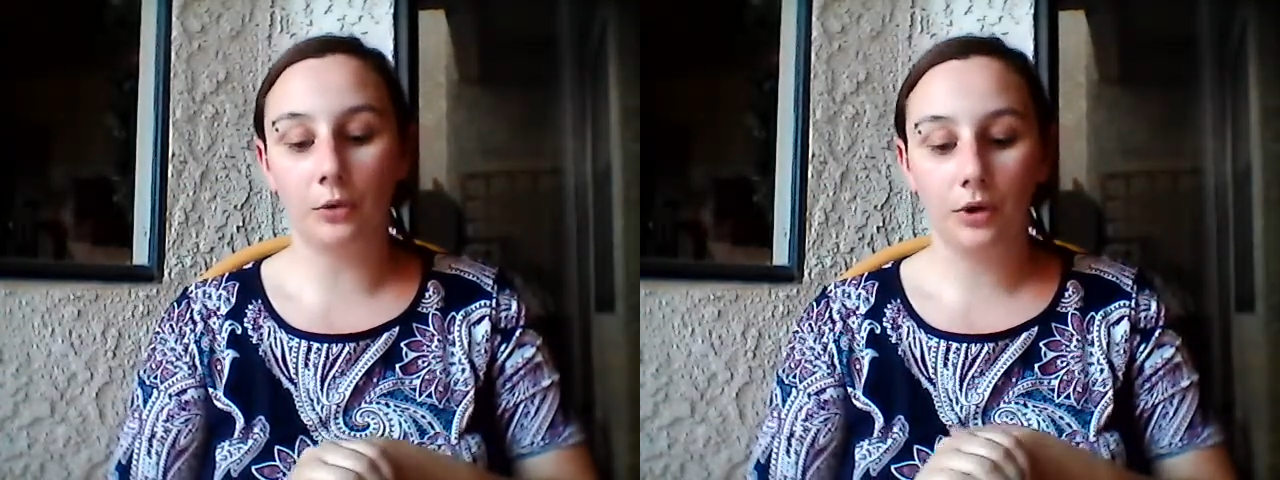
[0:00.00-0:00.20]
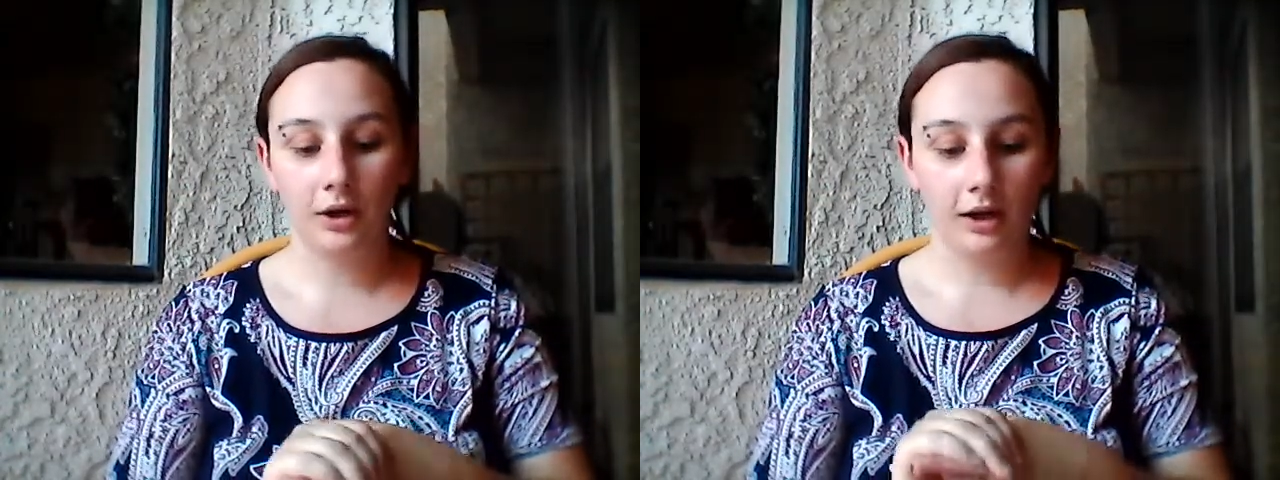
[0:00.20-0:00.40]

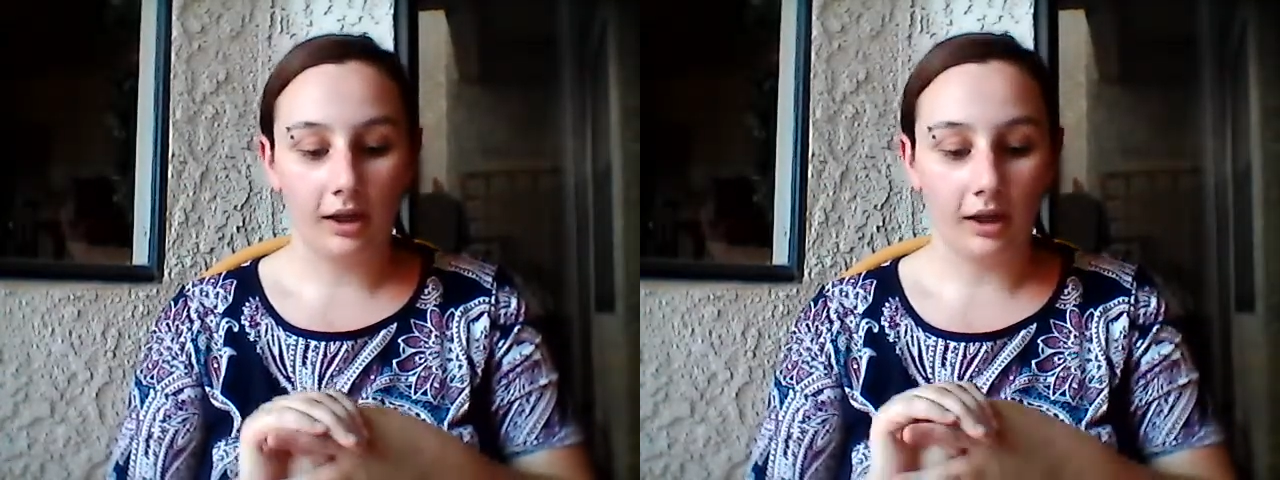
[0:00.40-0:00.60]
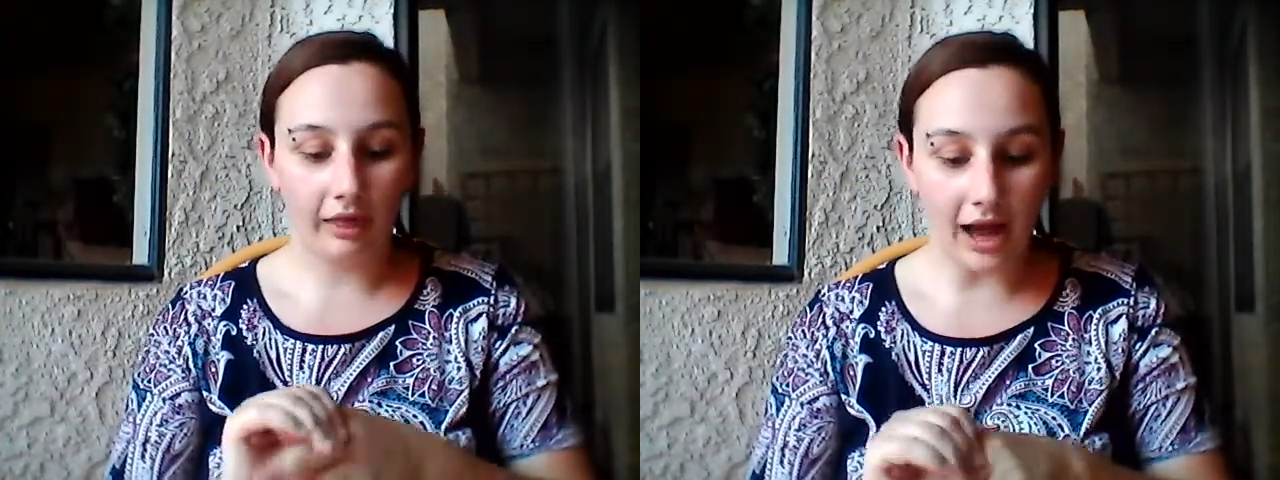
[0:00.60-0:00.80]

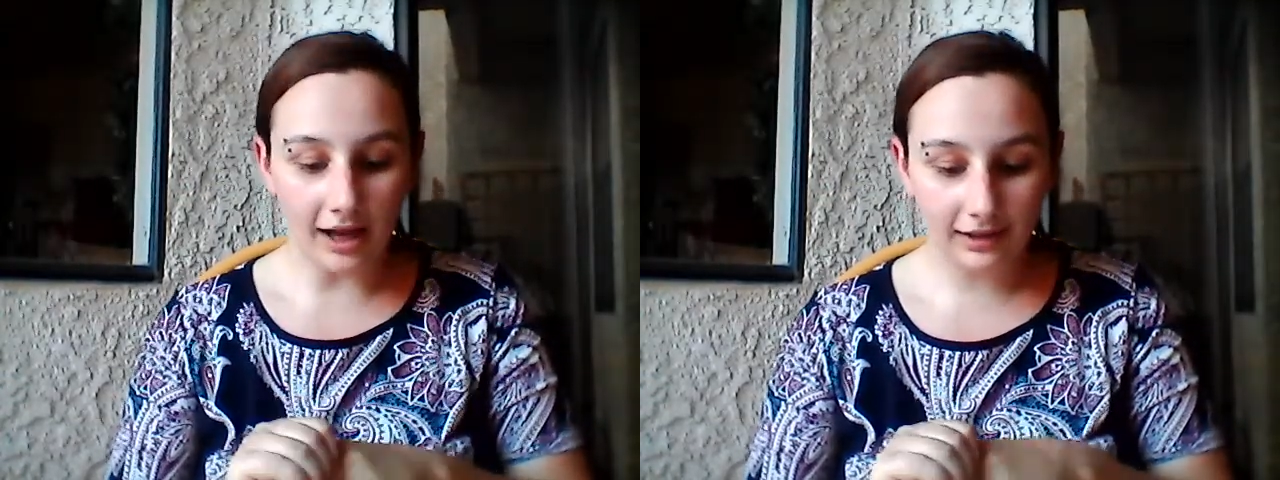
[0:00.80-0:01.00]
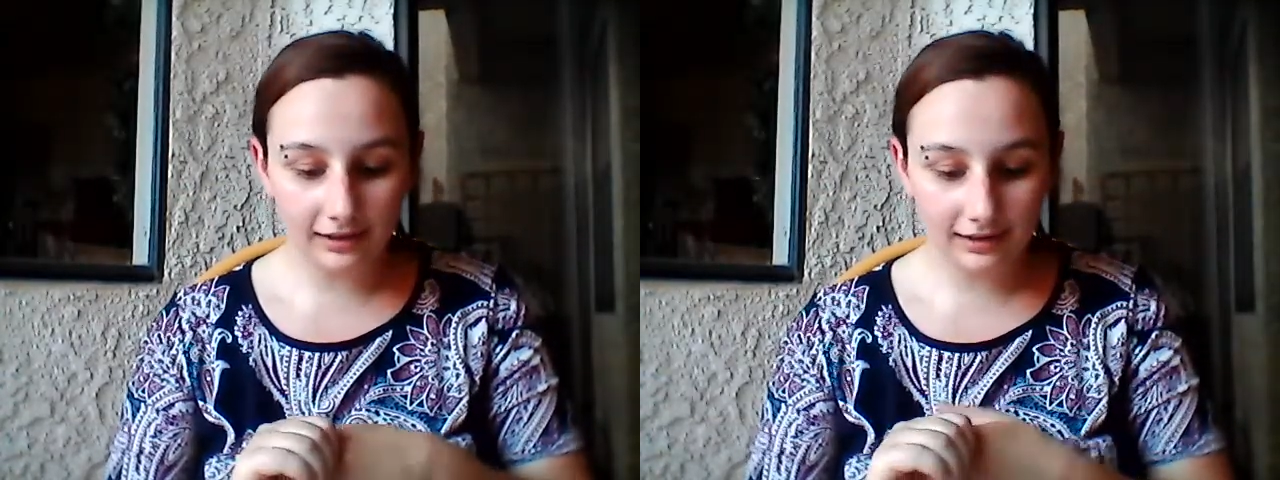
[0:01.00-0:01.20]
So
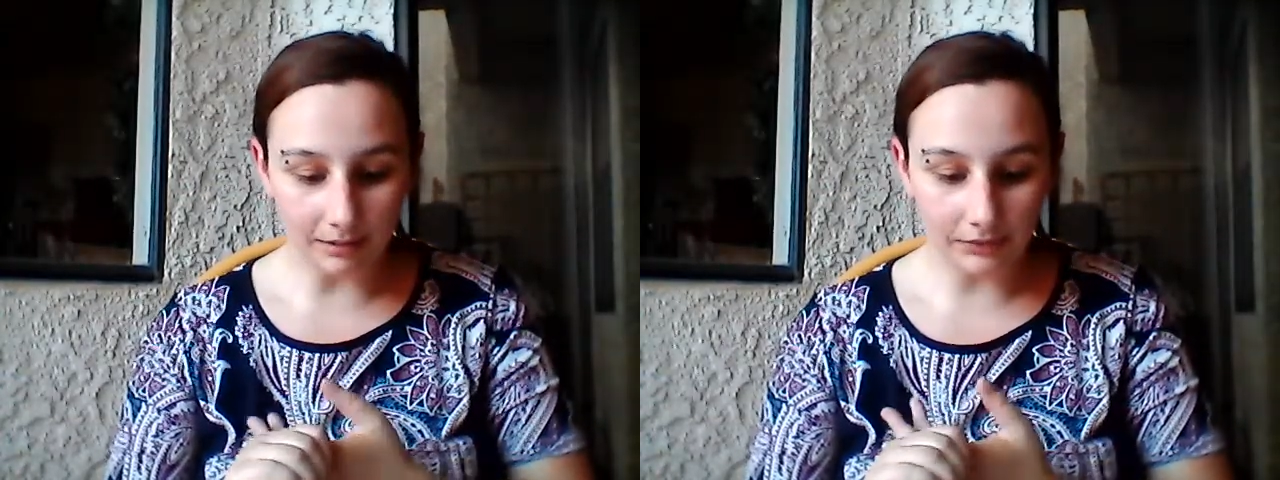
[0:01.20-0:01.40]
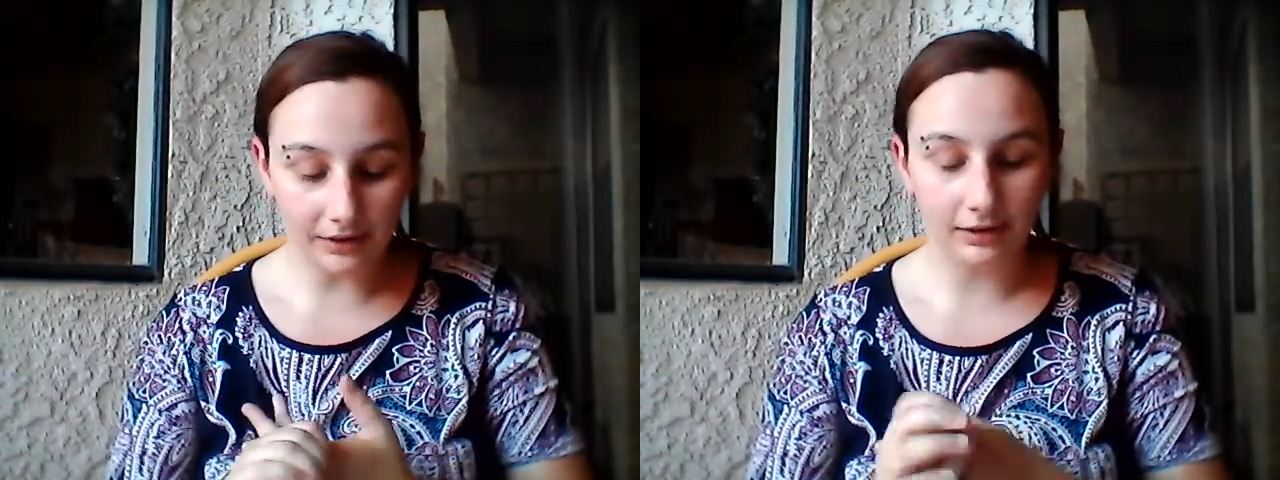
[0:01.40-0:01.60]

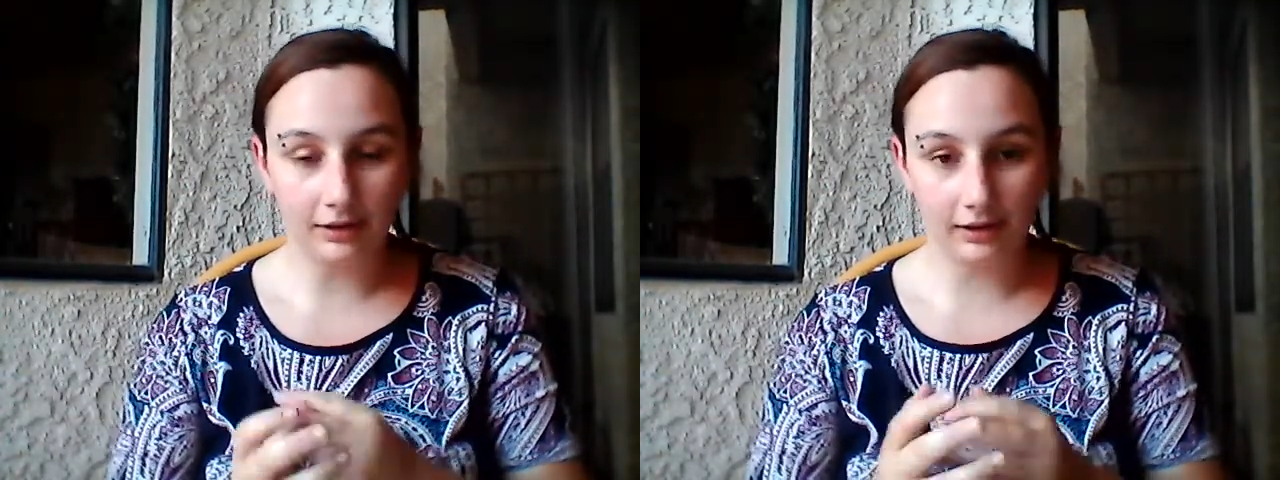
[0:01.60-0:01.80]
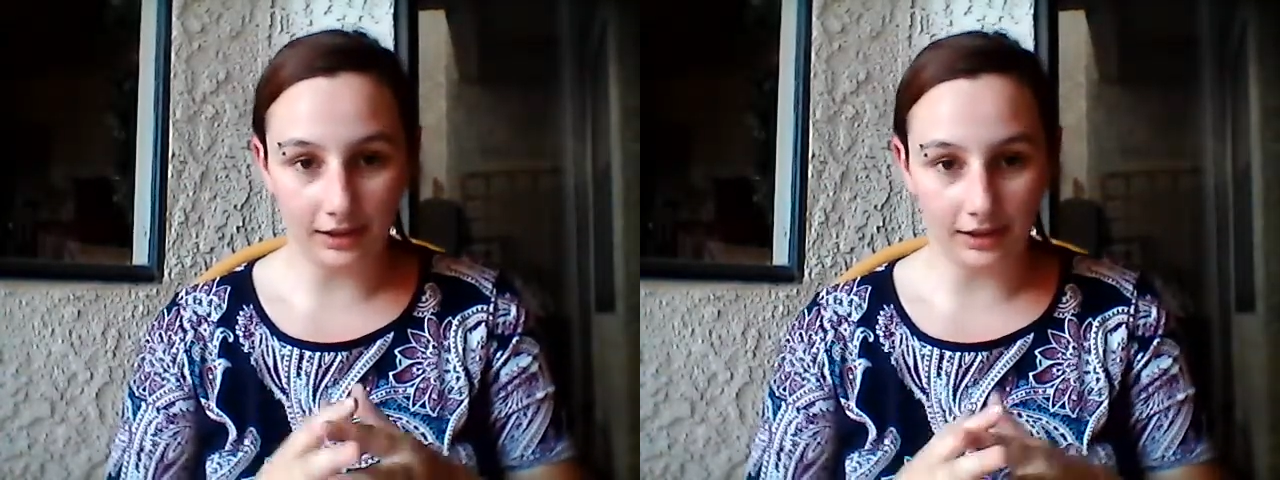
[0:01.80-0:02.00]
that is
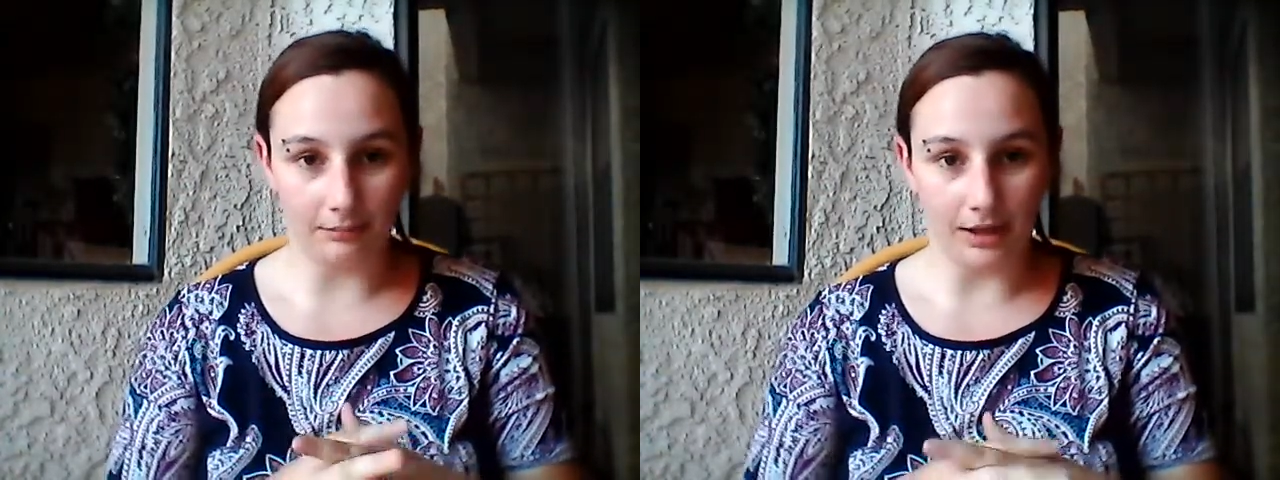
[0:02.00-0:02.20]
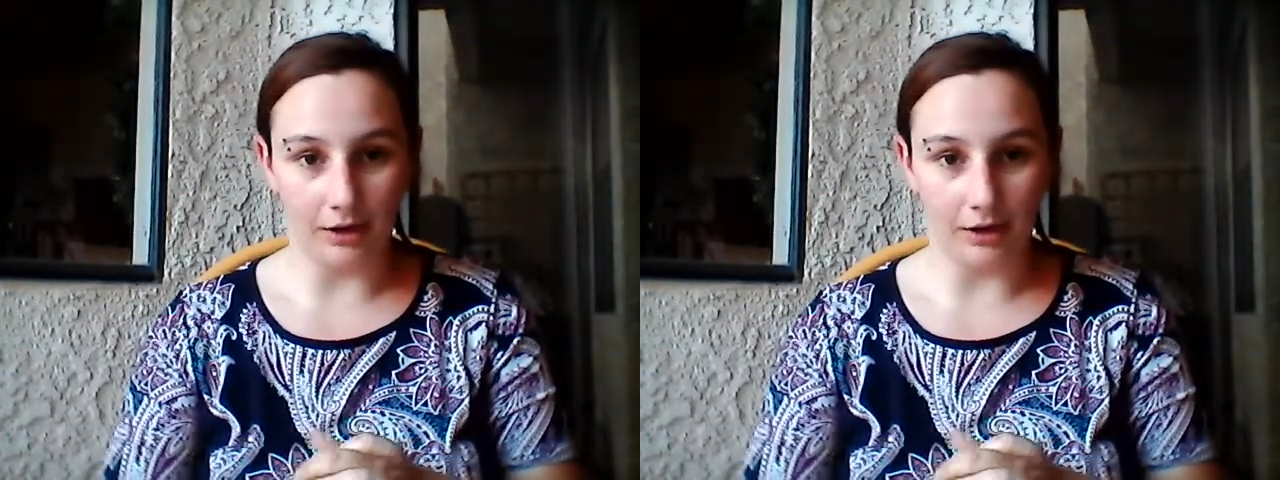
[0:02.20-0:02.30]
something to